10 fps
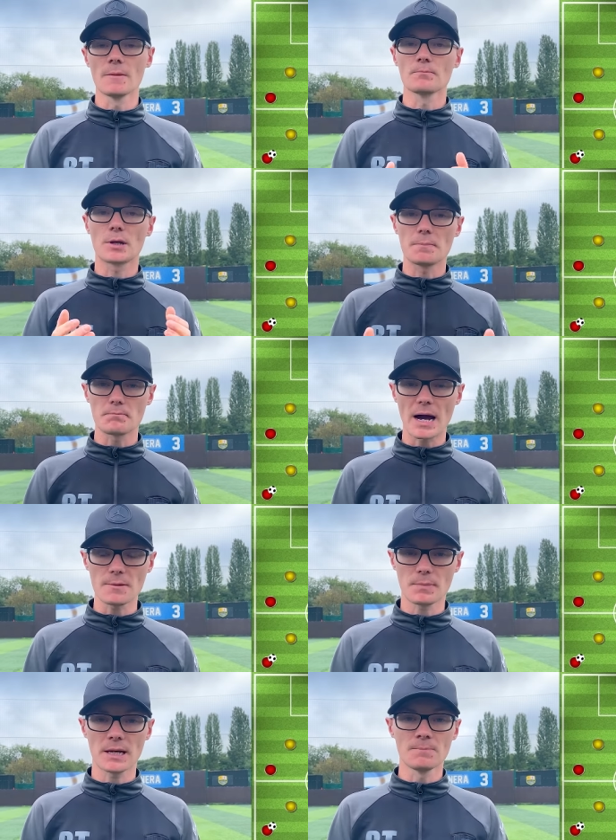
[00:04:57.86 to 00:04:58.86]
but it
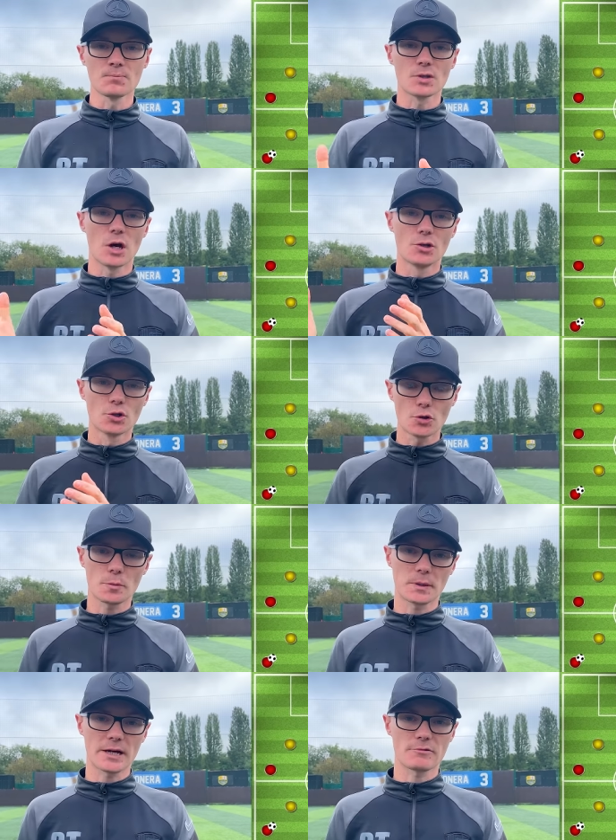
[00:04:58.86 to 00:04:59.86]
might be that another
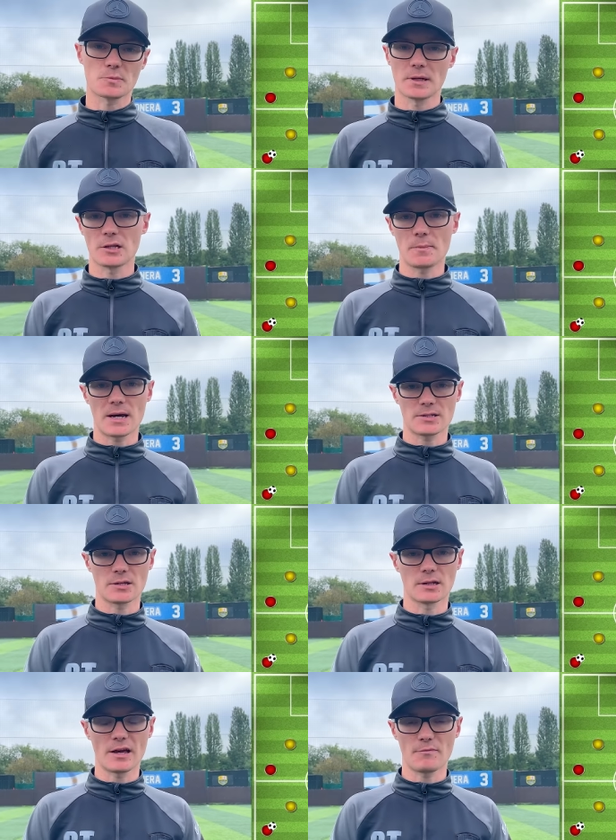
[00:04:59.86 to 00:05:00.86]
player has played the pass to
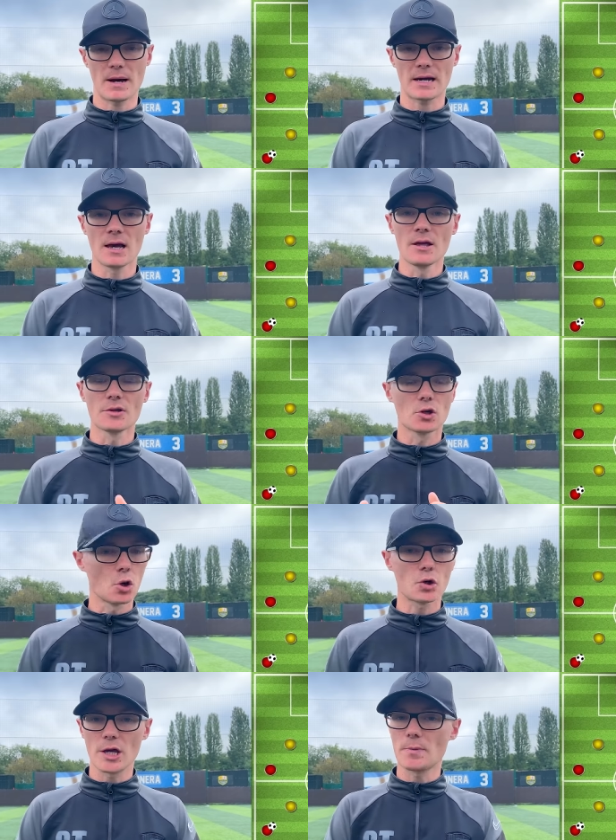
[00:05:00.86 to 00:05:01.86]
the left back. The
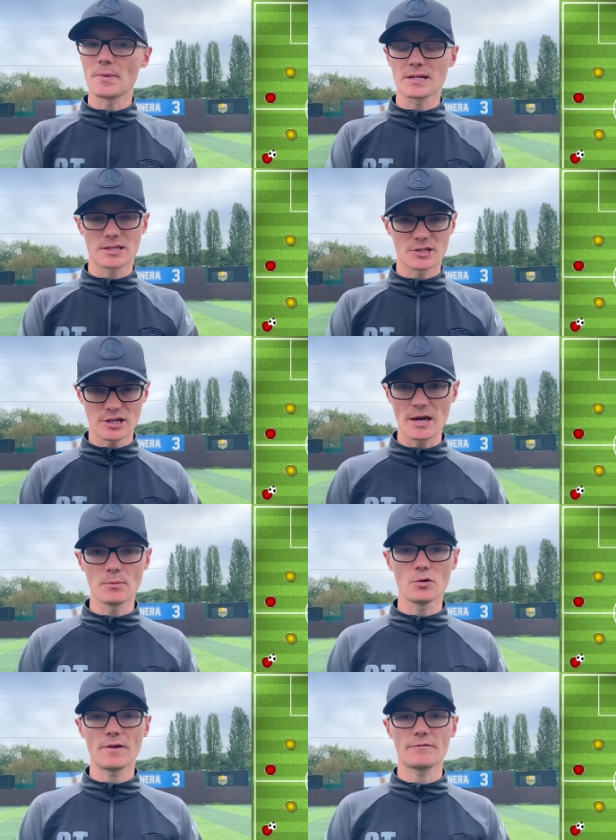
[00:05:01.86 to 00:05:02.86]
goalkeeper makes the same
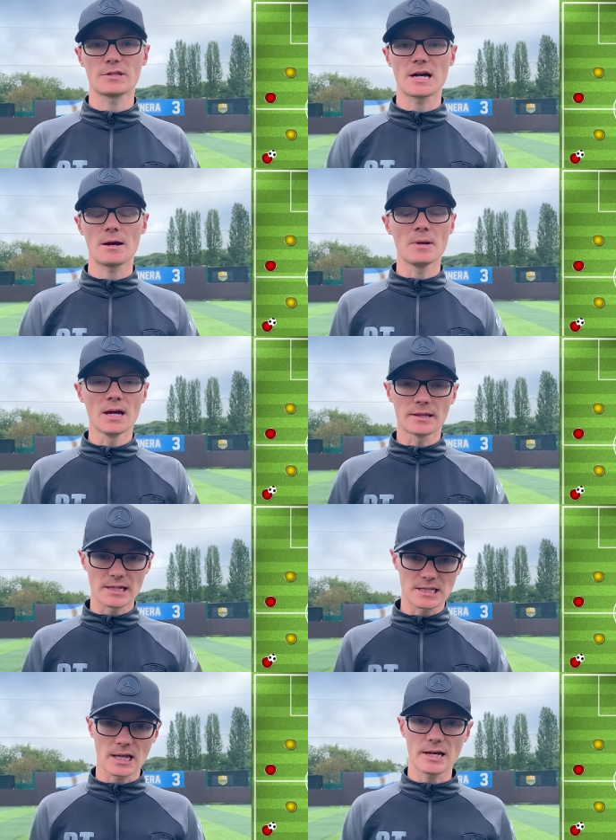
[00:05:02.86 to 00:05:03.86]
move every time. They
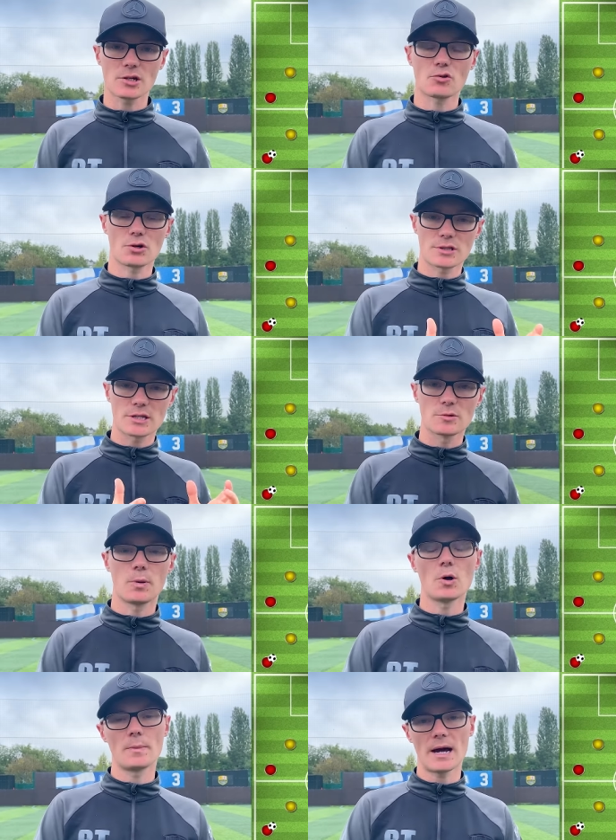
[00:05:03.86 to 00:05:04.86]
slide across, they
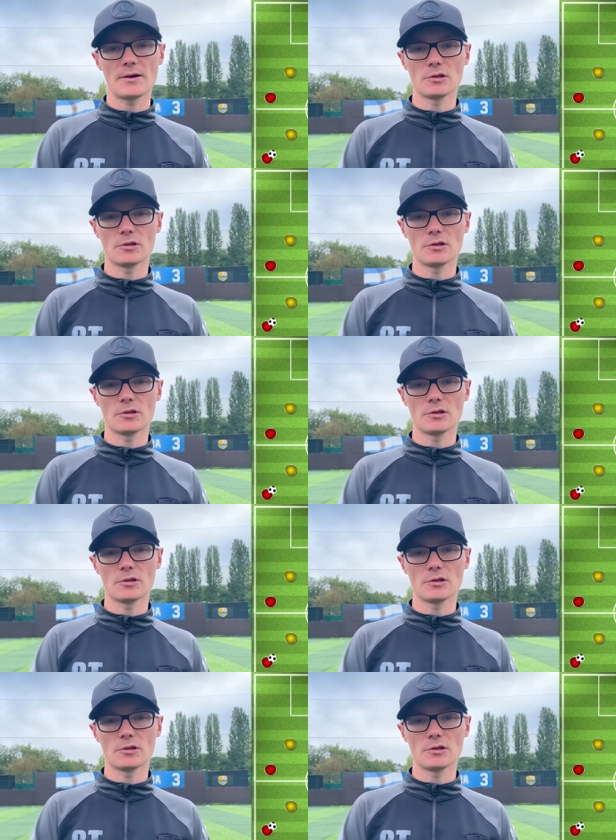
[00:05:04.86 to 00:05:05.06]
support behind the